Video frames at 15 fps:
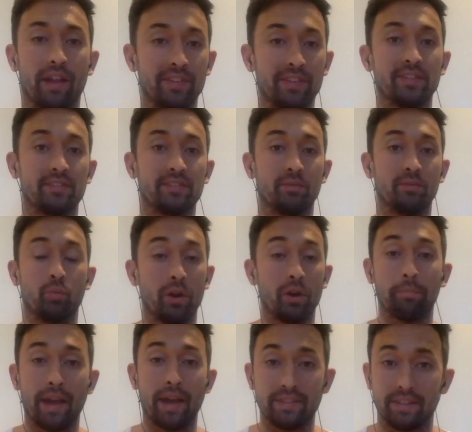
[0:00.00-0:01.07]
And this is,
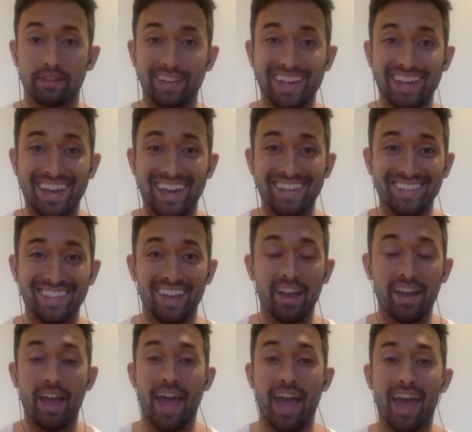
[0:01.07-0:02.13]
we're basically
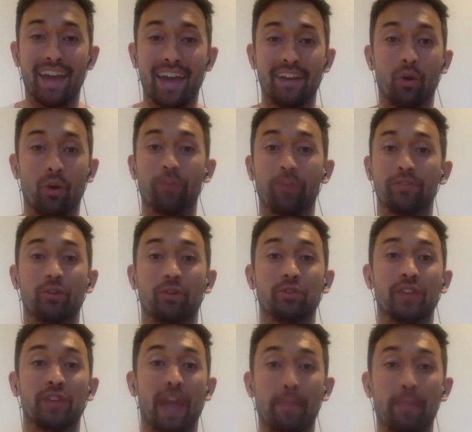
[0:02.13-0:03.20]
in a
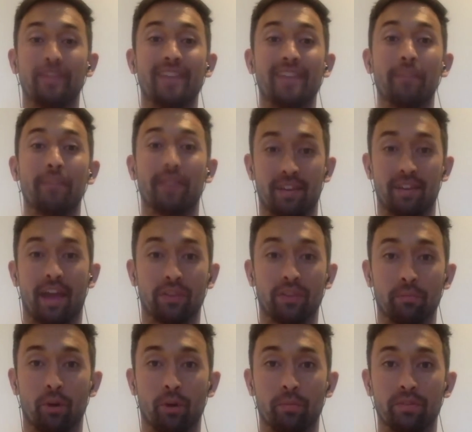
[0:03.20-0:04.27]
orthodontia epidemic at
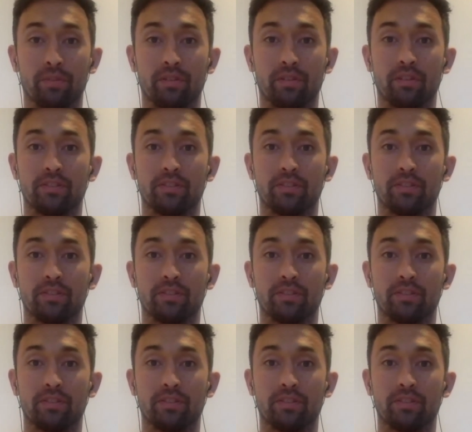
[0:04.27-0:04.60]
the moment.